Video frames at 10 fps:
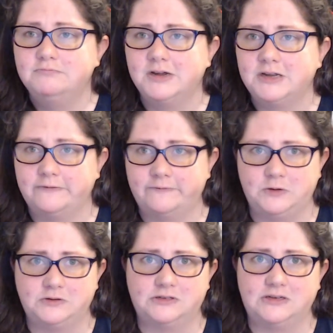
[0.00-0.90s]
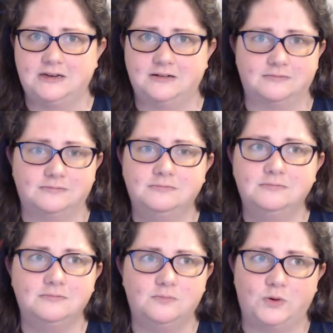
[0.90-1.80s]
confusing
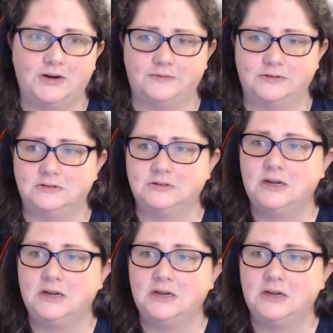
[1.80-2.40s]
whatever.